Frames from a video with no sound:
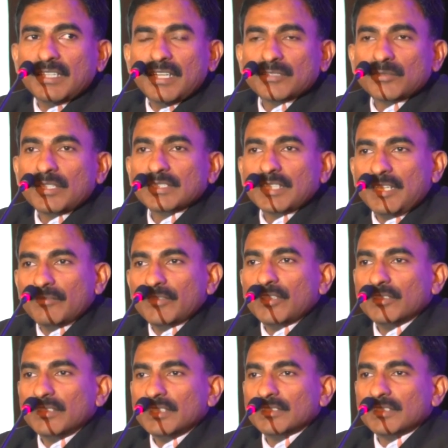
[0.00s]
as well as Harvard
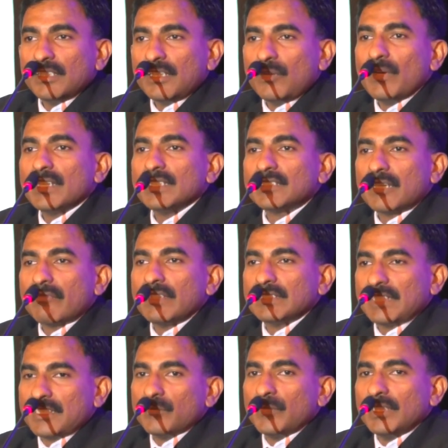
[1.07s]
on this. What does traffic
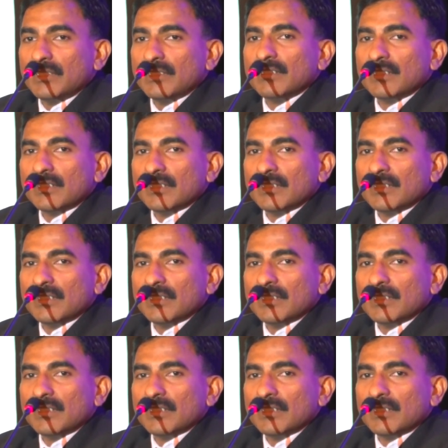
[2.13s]
science mean?